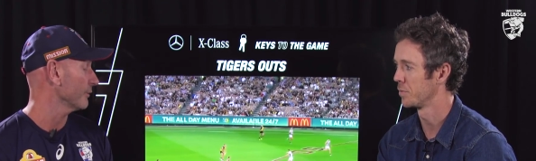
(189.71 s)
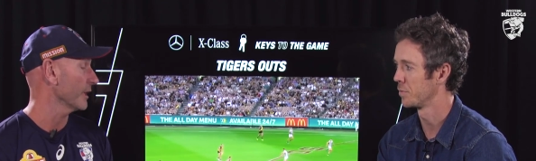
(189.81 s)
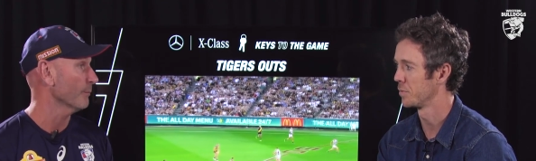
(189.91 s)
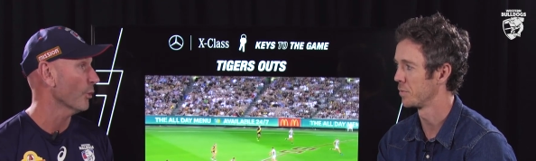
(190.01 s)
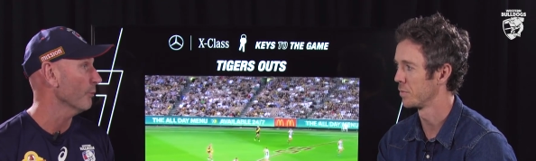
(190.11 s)
Speaker 1: will
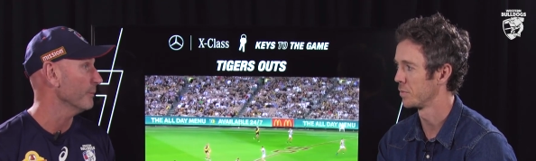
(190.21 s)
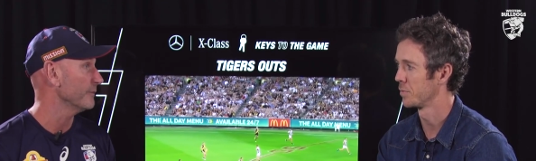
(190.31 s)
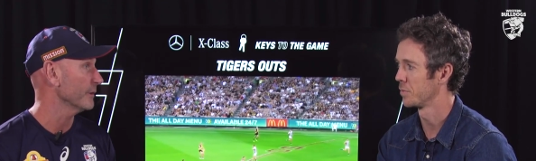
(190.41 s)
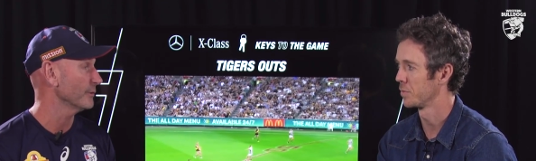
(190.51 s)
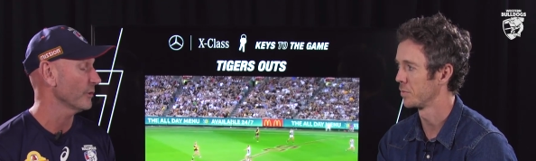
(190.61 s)
get more
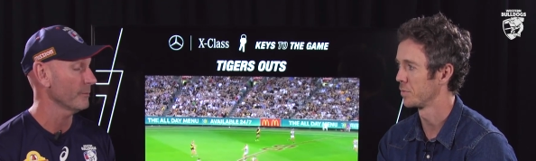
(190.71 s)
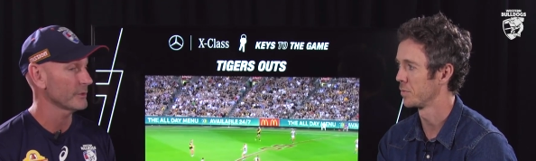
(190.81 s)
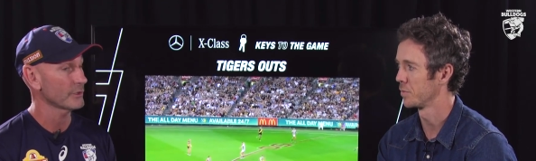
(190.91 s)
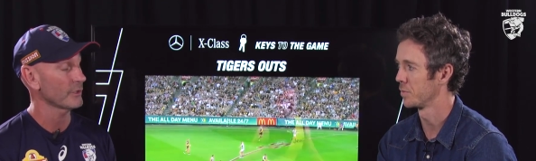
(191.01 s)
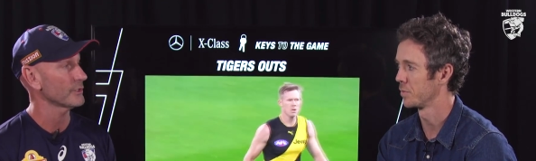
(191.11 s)
midfield time.
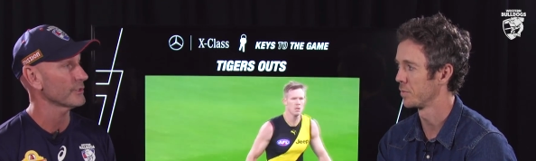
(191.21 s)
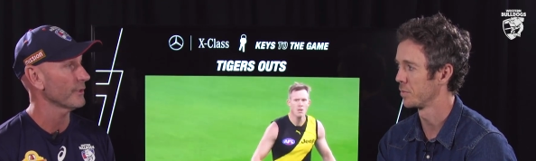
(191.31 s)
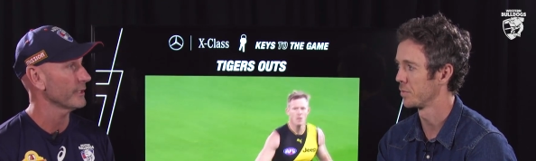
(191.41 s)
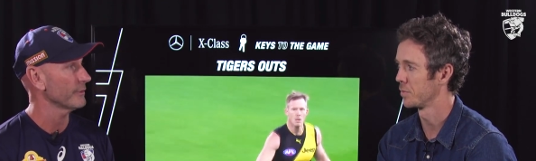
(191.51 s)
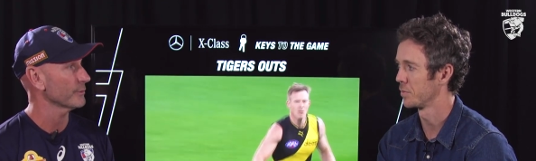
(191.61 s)
His Cotchin's
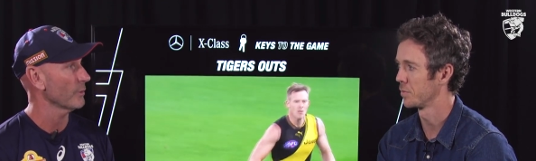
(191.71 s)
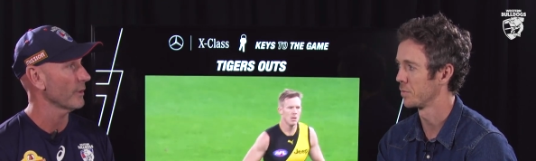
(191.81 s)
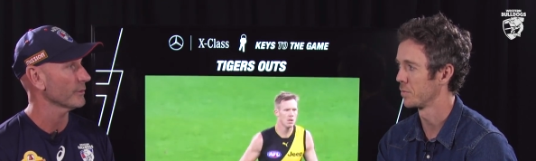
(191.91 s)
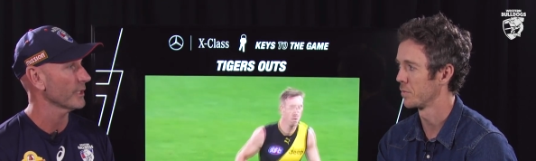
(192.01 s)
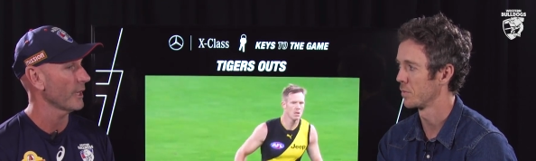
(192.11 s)
not there as
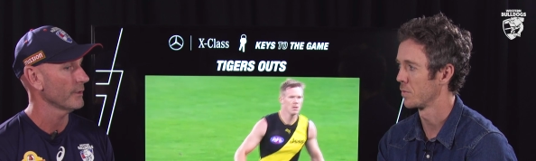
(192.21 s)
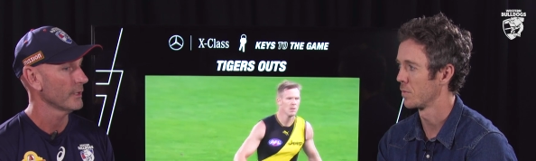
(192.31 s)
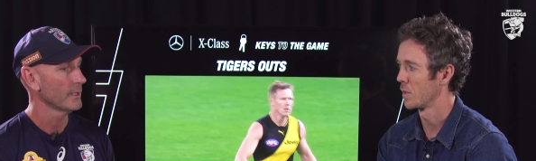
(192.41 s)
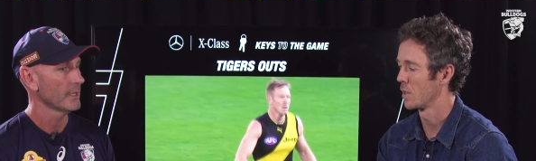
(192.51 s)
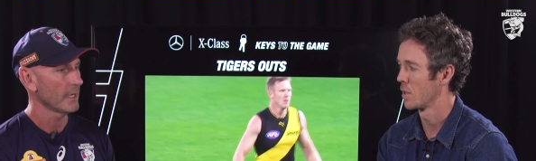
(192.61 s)
well, so
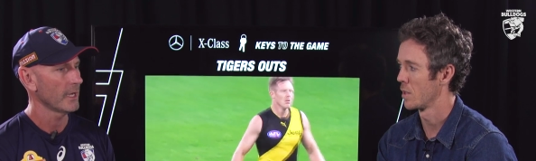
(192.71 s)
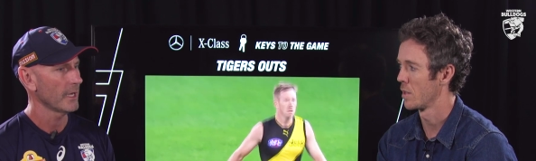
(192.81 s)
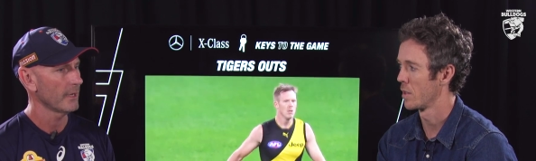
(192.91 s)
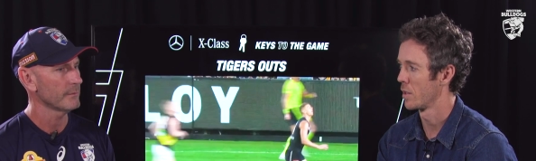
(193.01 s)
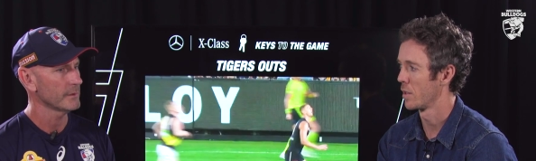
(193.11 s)

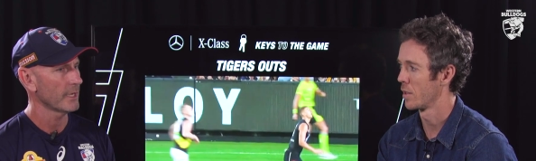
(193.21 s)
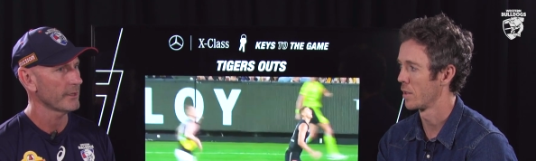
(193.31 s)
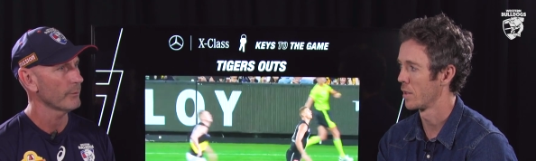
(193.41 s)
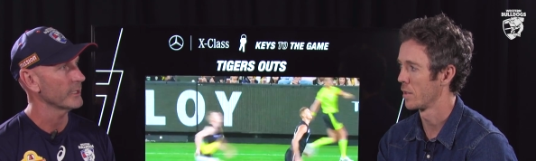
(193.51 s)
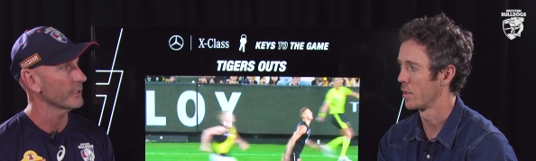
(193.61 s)
um, you
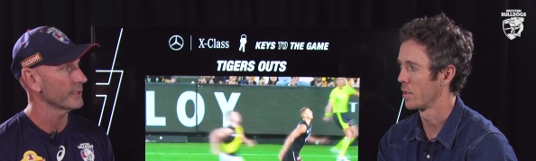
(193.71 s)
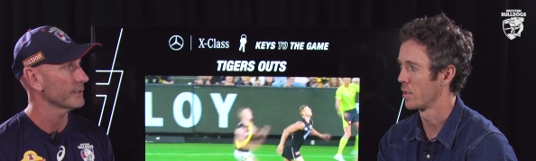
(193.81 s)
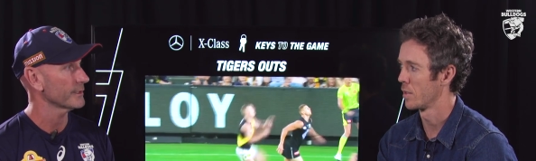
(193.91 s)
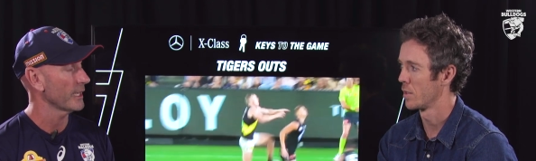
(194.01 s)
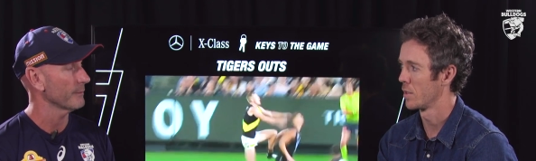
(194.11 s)
know, they'll be keen
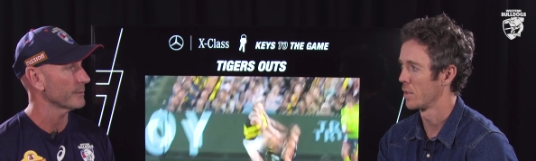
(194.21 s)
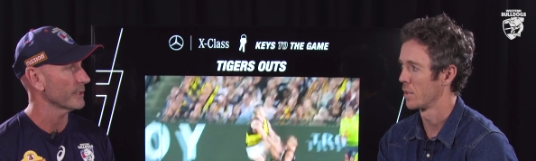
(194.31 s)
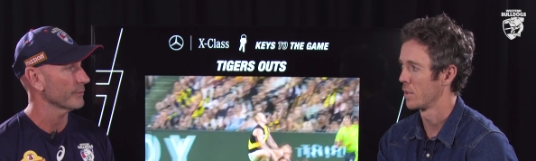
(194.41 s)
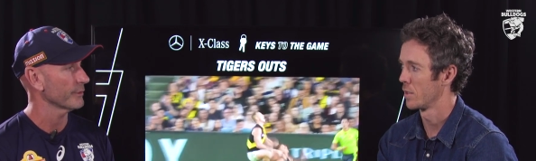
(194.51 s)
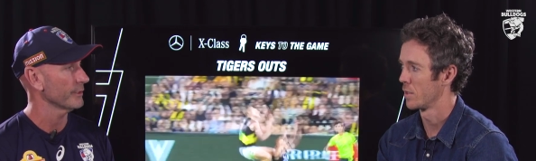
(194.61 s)
to stamp
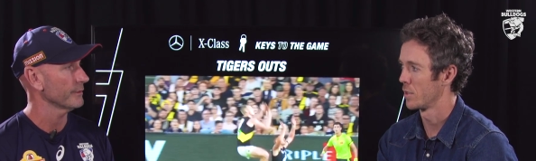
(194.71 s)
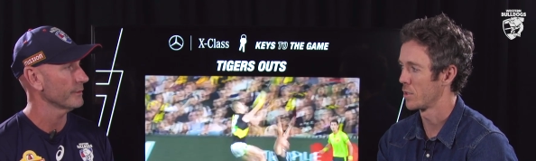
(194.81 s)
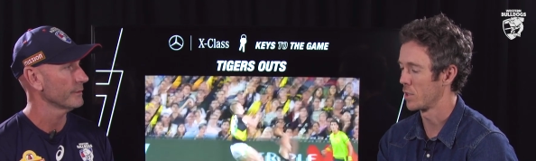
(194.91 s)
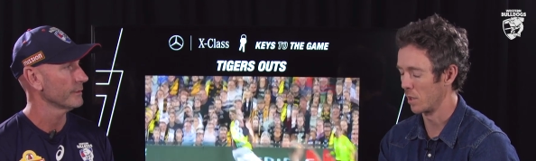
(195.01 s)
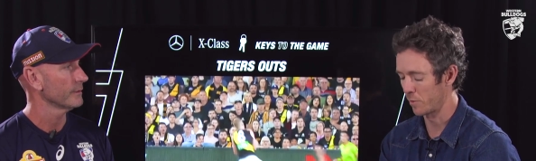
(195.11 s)
themselves on it.
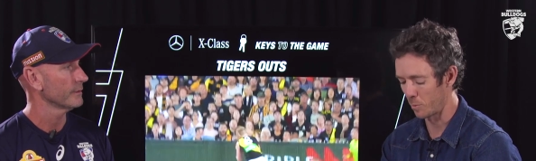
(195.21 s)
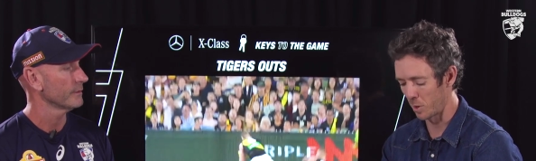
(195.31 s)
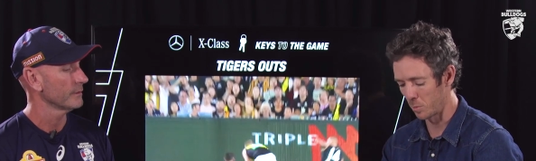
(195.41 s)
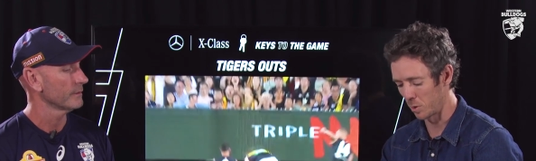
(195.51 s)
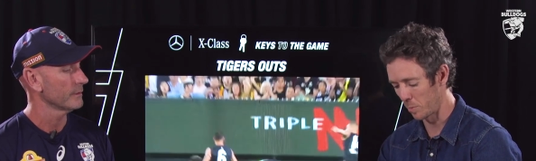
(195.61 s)
Speaker 2: Still a
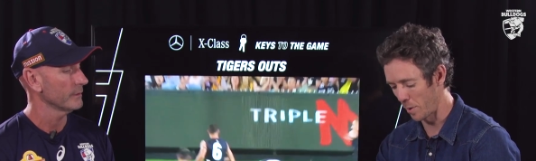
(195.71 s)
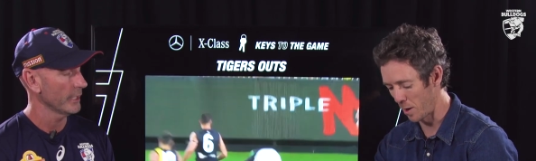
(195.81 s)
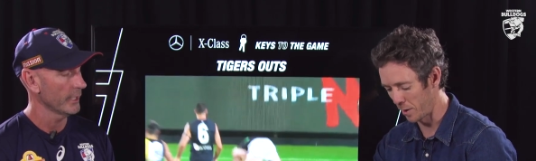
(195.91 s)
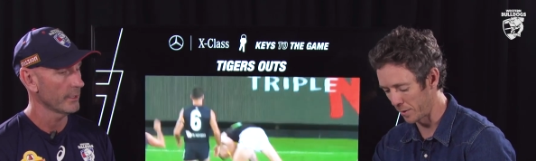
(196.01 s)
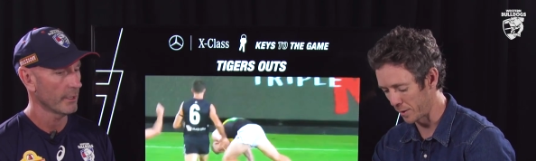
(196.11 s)
formidable
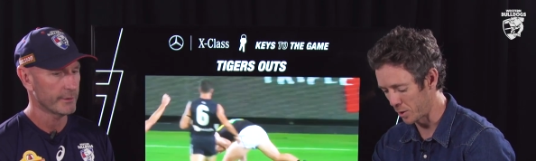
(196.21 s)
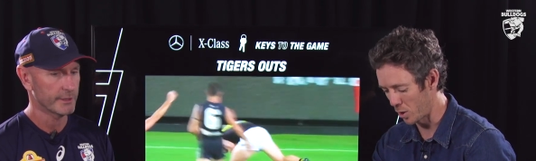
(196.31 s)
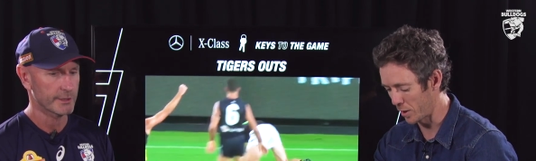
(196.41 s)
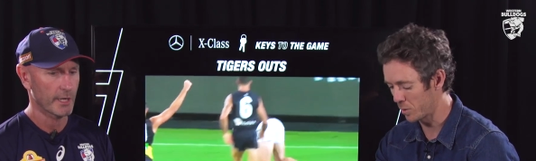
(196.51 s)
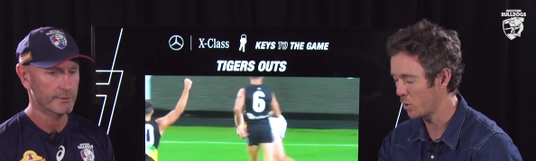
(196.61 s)
opponent, yeah, the
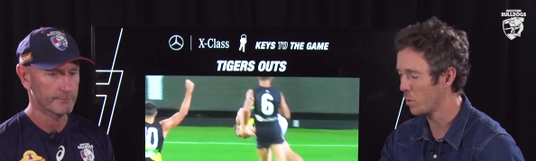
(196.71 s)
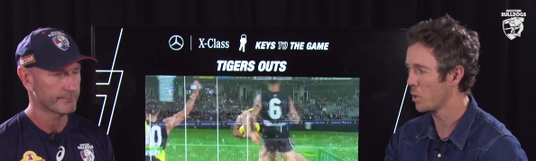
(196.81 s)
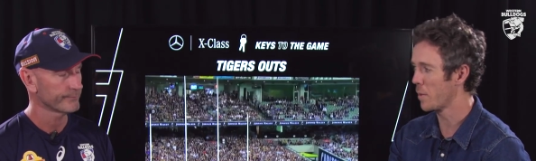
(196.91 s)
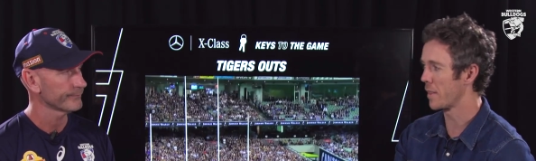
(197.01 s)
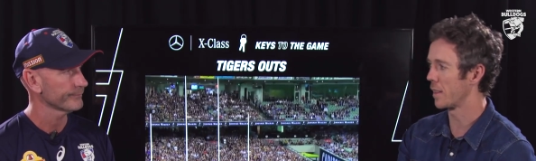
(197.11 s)
Tigers. So. What,
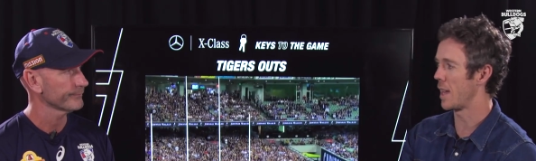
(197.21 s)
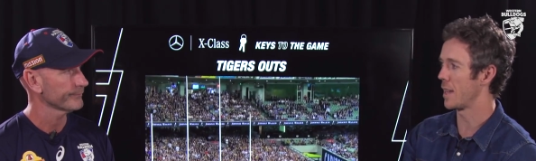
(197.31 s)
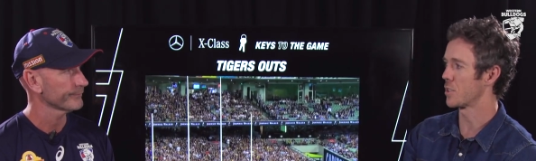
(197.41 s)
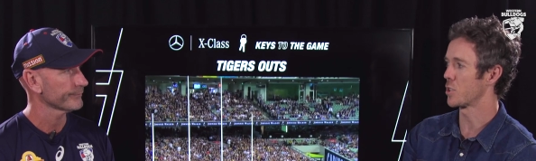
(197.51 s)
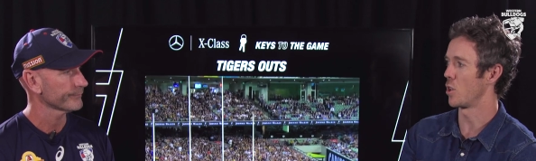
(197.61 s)
what, about the
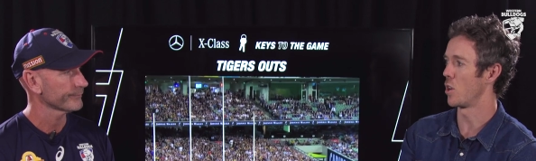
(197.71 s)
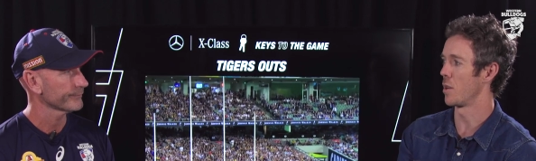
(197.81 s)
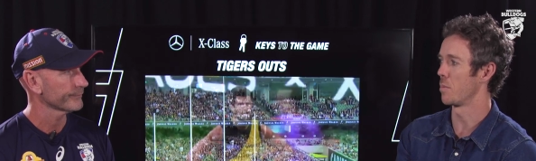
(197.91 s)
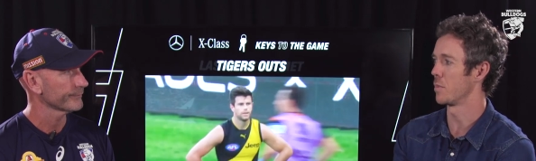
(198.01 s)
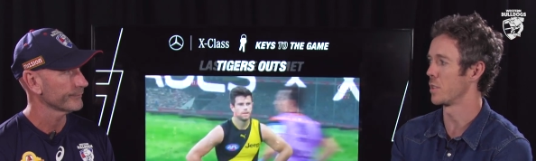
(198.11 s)
last
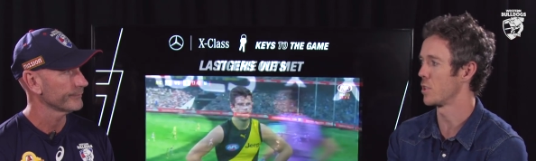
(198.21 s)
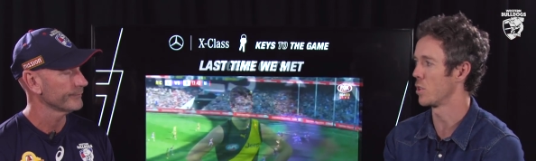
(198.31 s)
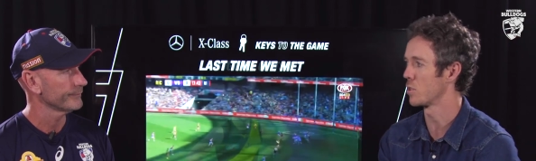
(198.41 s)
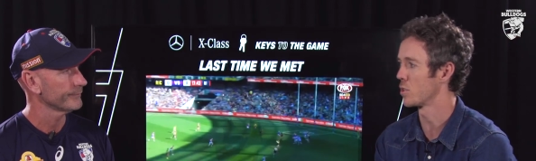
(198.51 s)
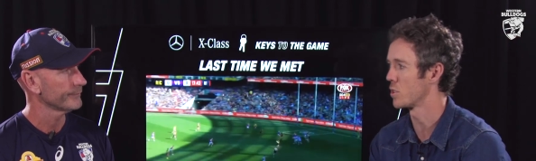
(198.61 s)
time the
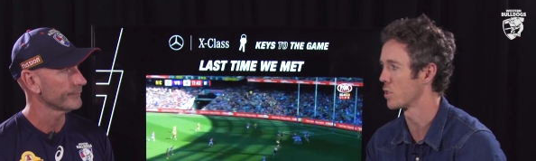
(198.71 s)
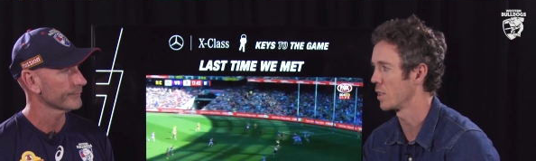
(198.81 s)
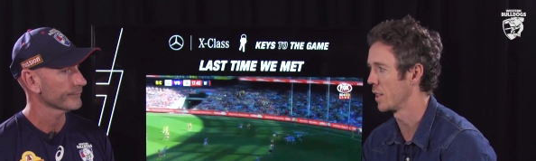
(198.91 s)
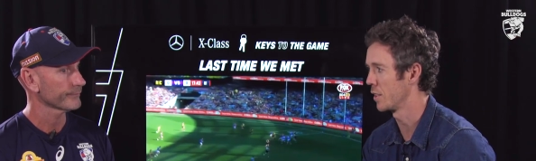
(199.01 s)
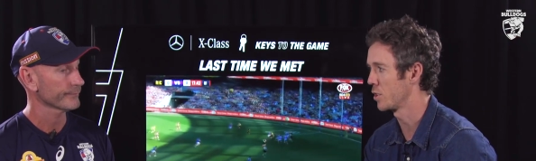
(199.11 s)
Dogs
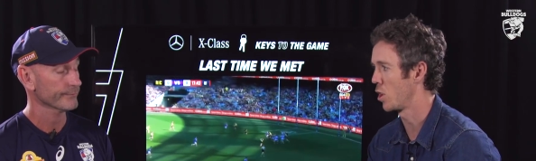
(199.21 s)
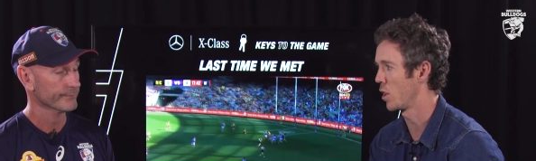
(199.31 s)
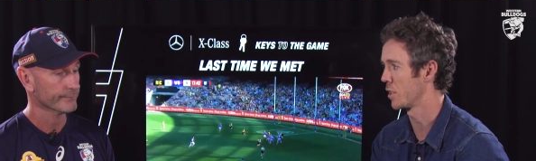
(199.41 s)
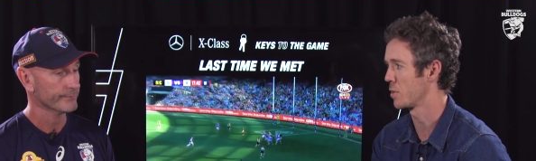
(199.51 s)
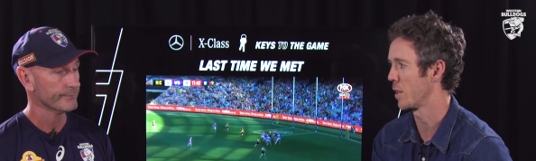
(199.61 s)
and the
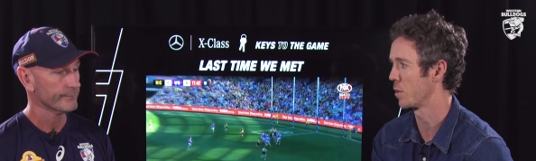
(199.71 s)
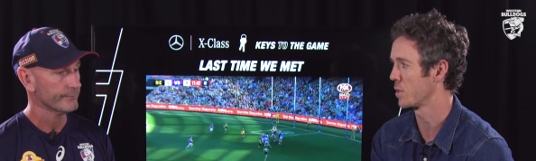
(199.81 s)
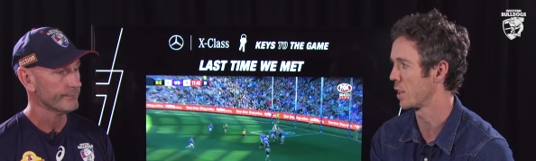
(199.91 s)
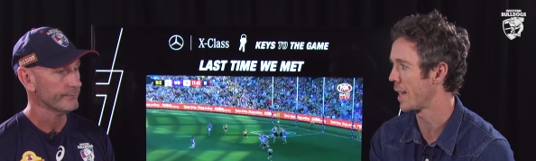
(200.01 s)
Tigers met? It was